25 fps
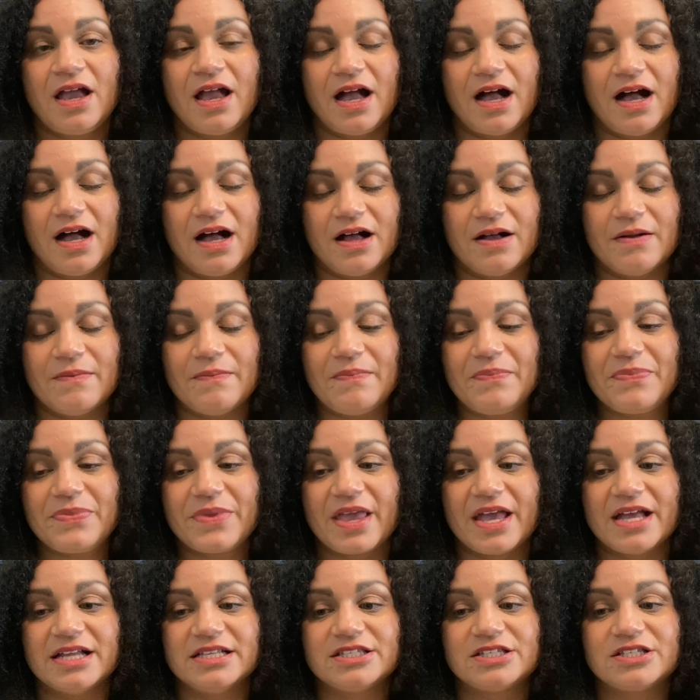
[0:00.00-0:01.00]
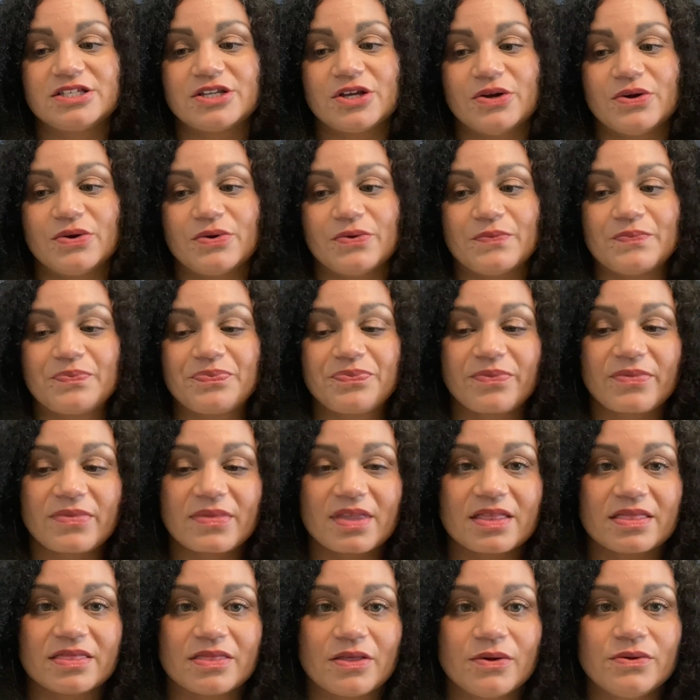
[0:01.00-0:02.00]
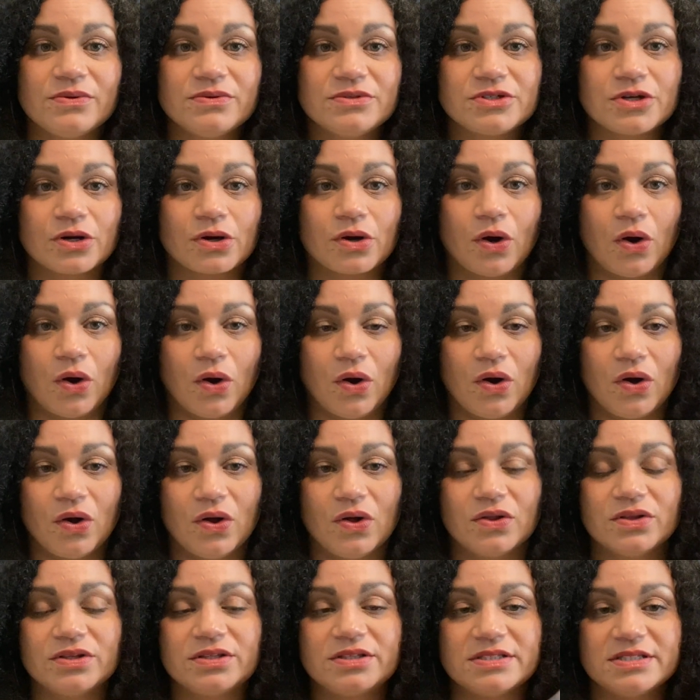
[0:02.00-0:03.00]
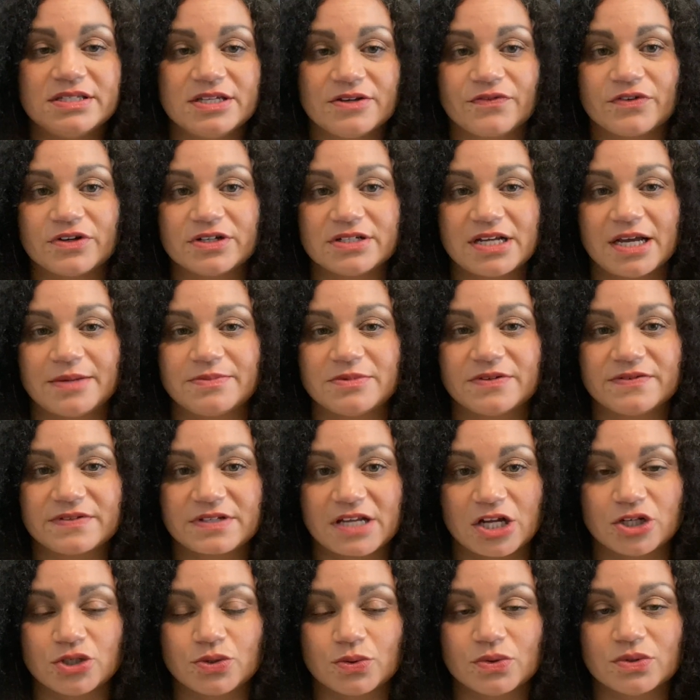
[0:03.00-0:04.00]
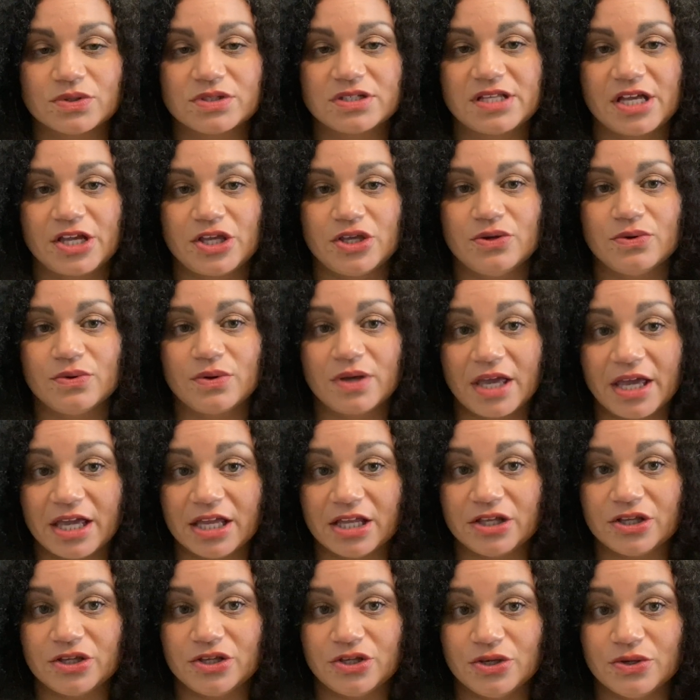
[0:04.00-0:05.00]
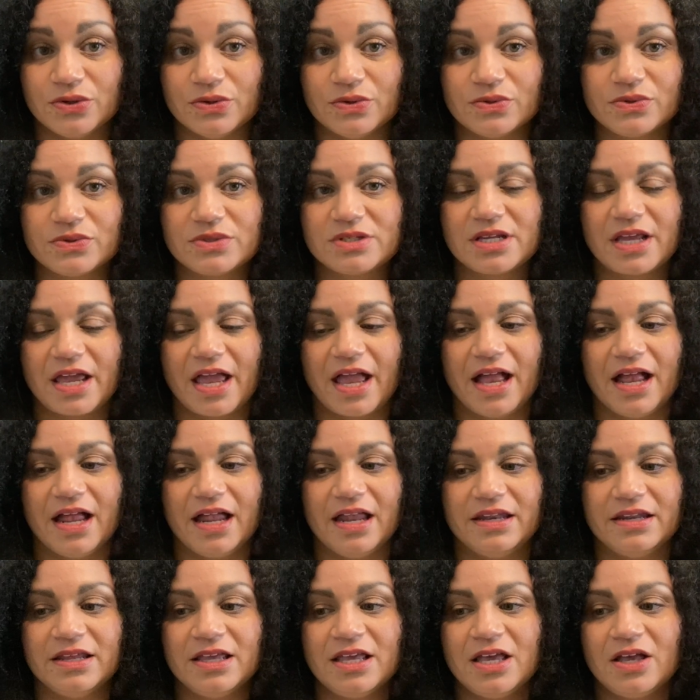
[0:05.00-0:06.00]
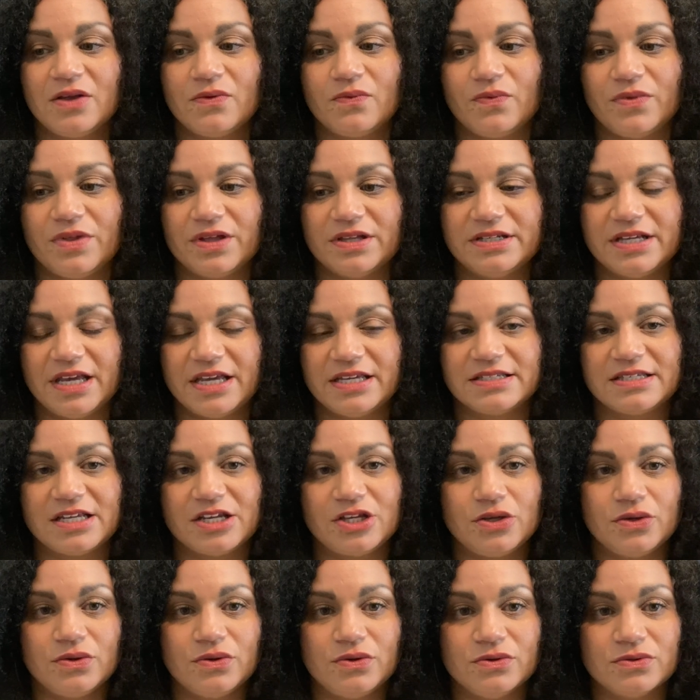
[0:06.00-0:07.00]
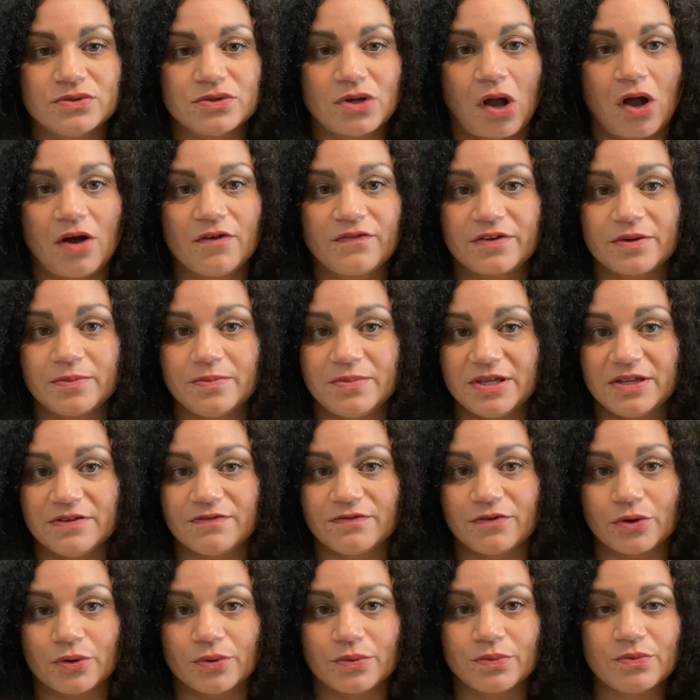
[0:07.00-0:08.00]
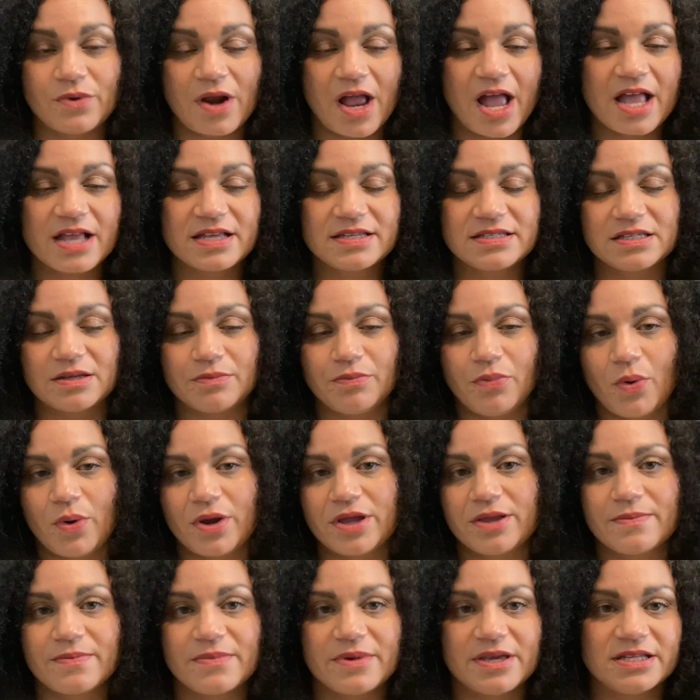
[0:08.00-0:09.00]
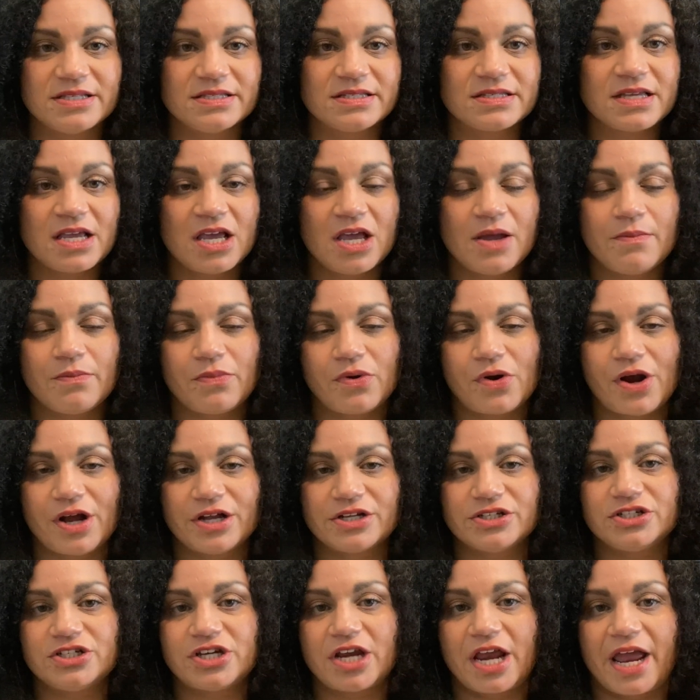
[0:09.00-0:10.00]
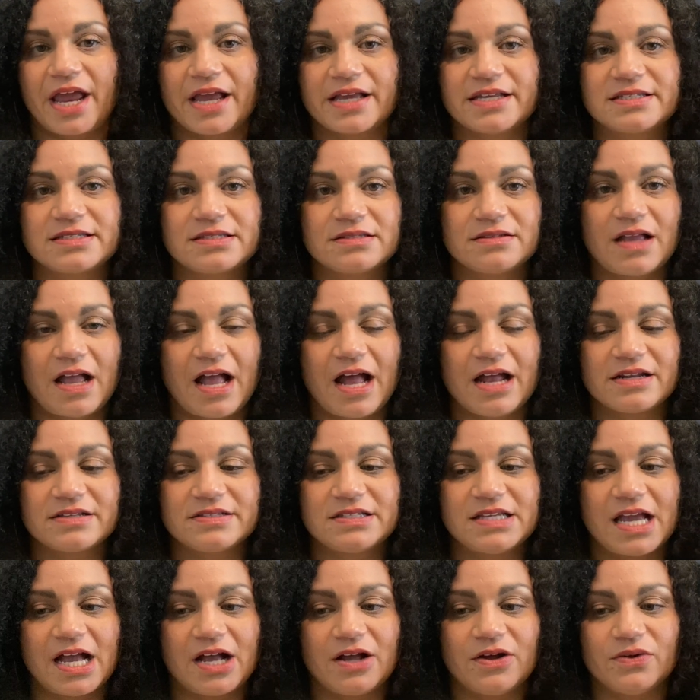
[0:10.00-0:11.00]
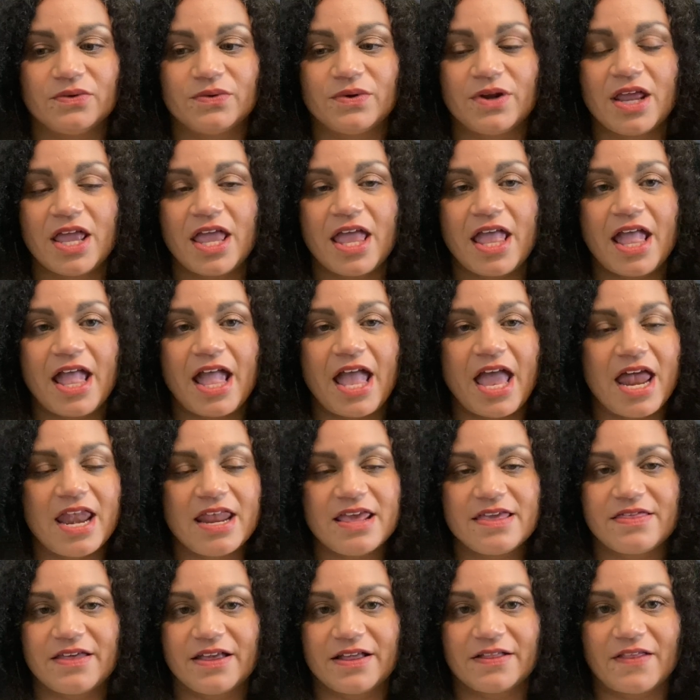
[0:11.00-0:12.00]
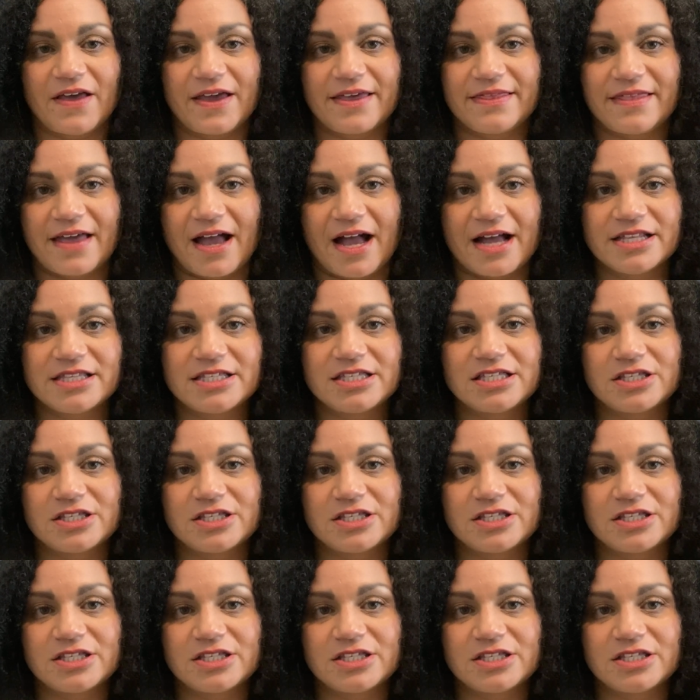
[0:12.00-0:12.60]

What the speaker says: And so those are all different types of schedules that you can use, and the days that you use off could be for rest, appointments, projects, out of town, anything like that.